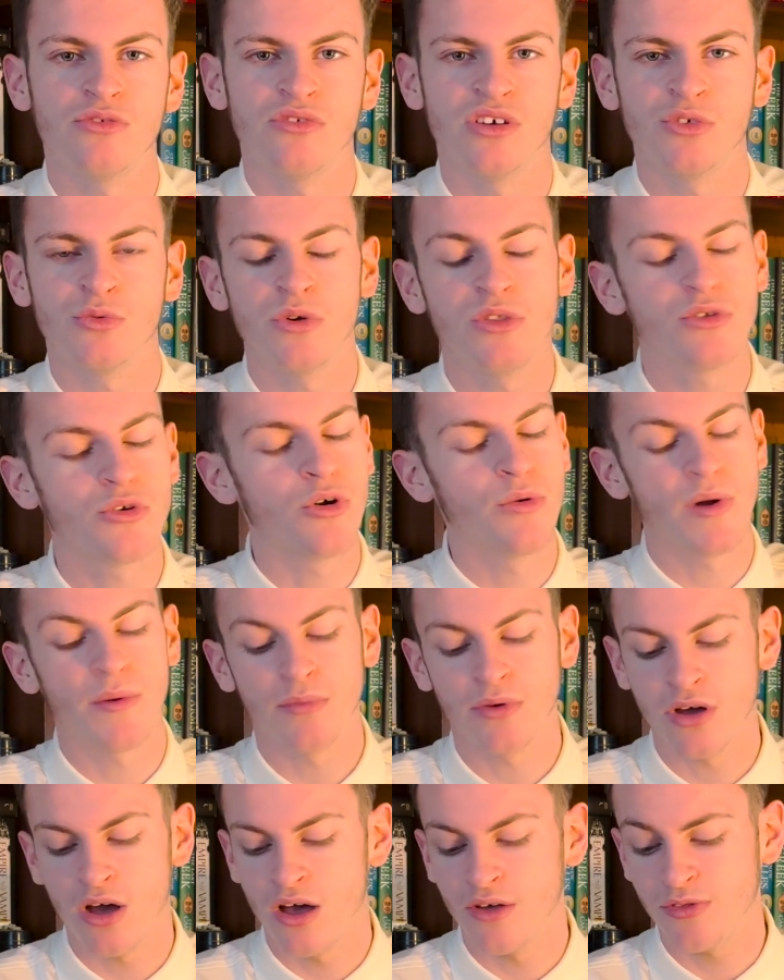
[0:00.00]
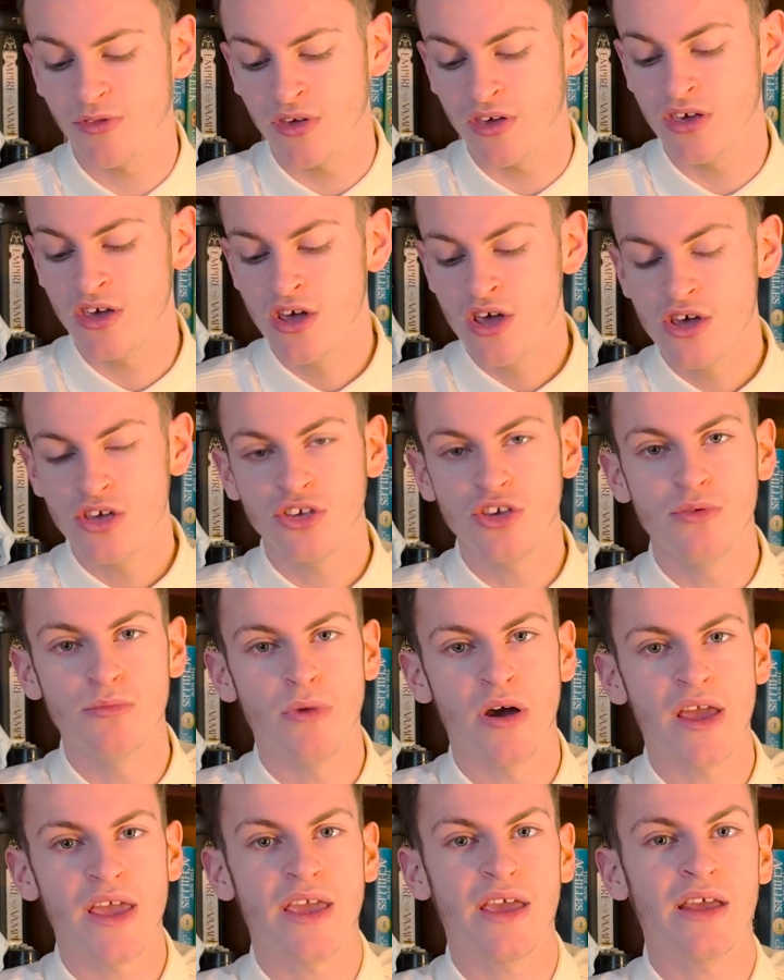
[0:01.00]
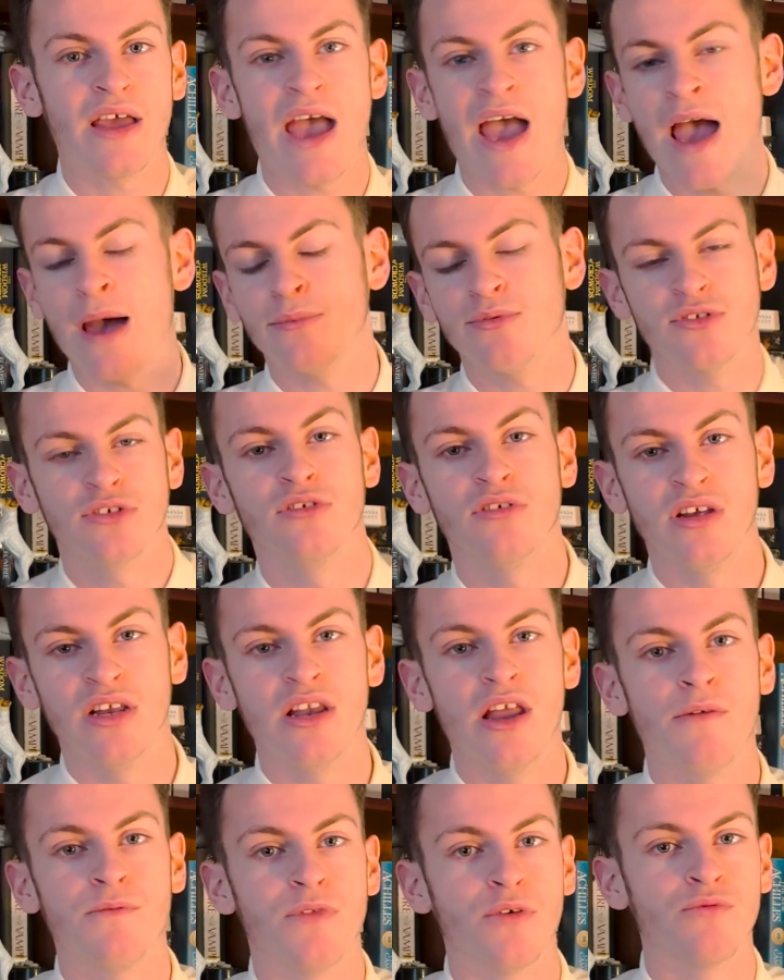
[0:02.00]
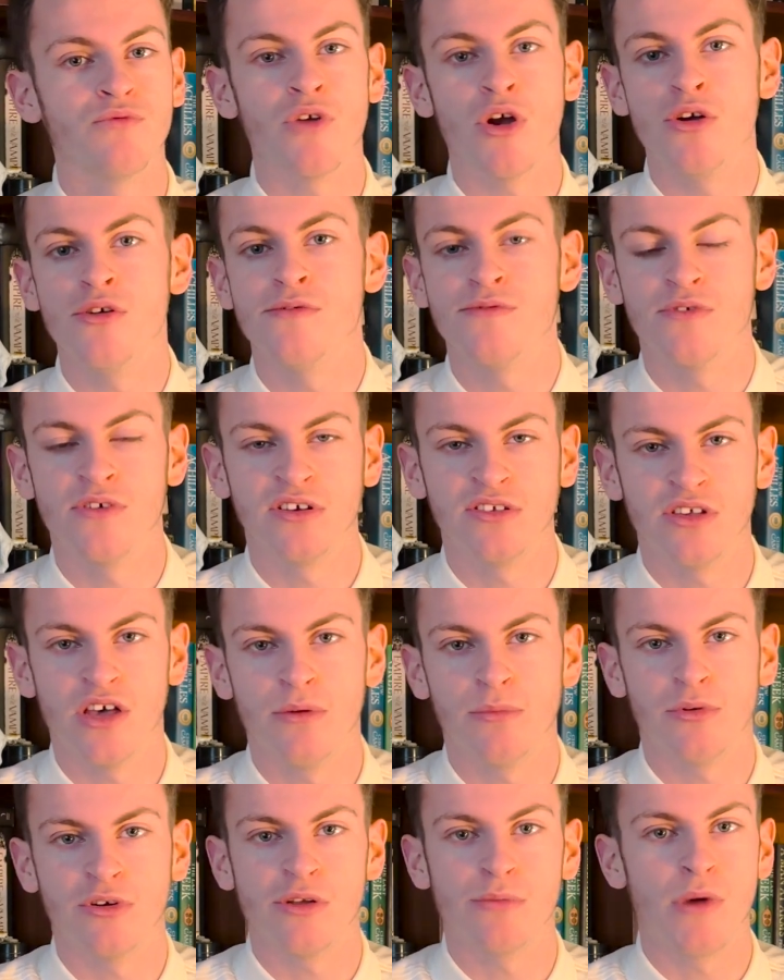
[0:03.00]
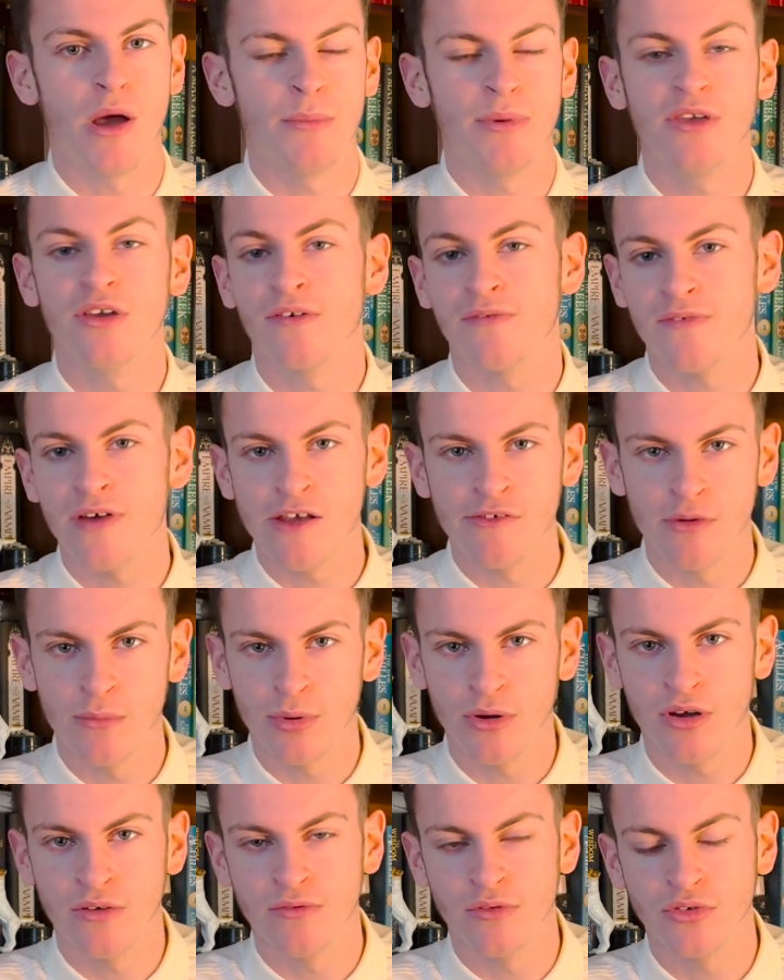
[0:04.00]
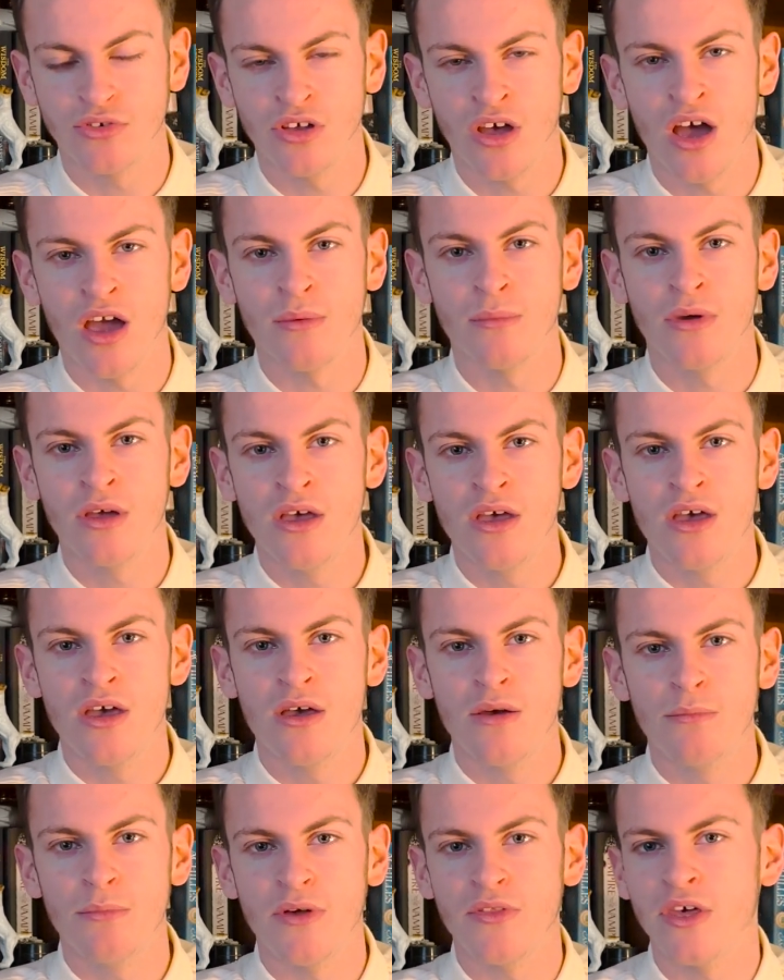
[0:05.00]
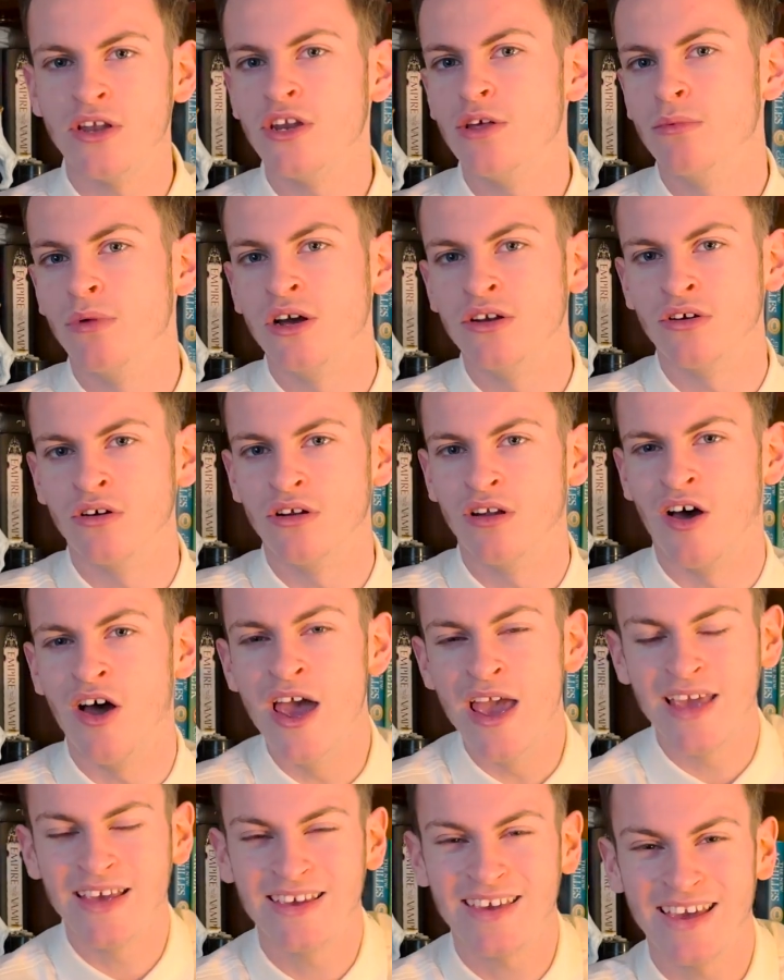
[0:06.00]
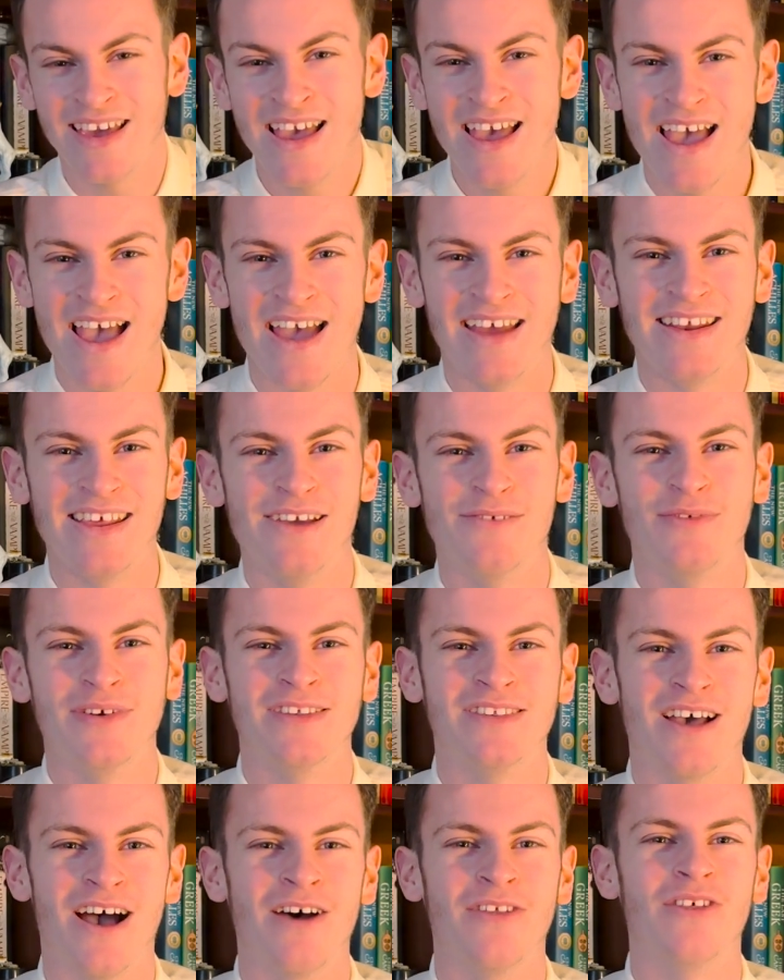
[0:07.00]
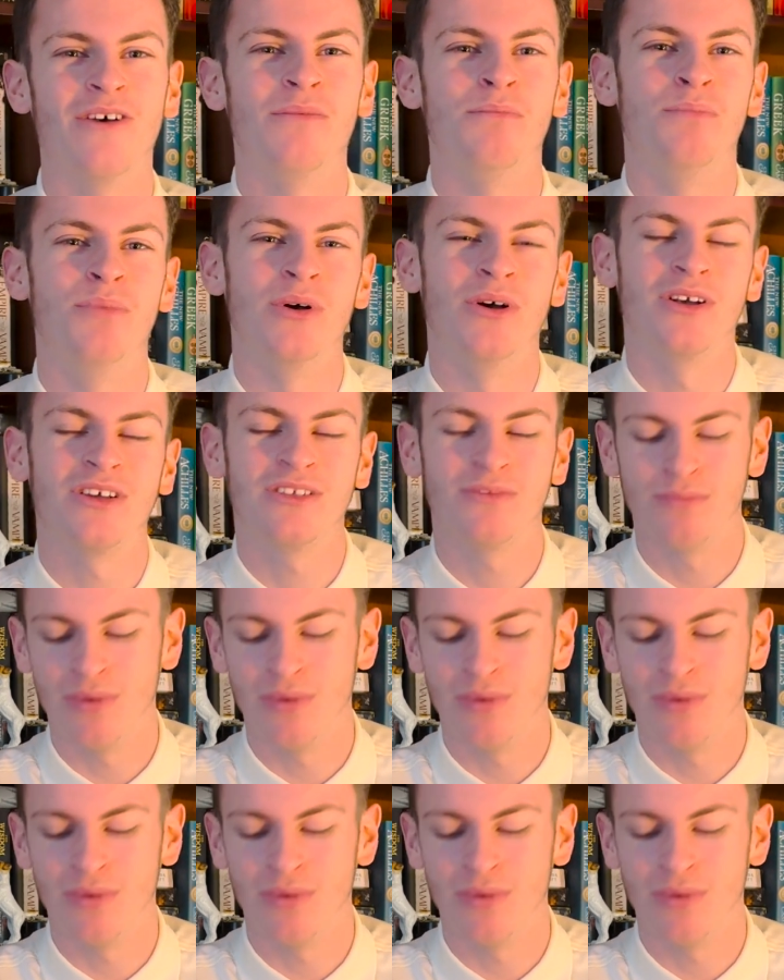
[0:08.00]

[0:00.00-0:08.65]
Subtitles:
Whereas with Cormac McCarthy, you might absolutely love The Road, for example, and it might be your favourite book of all time, but then you might not like any of his other books.